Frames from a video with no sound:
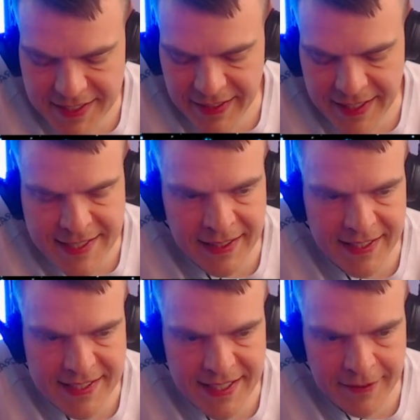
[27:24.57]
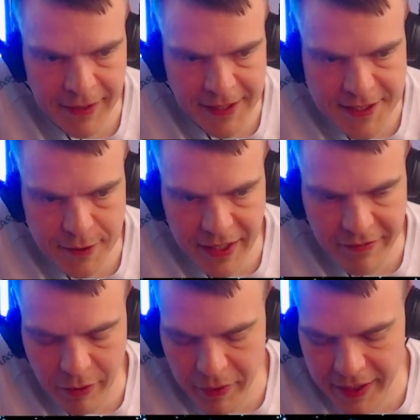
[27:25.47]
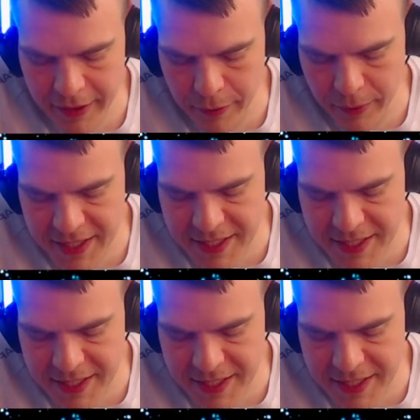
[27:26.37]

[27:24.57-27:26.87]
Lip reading: They send these invites to everybody who has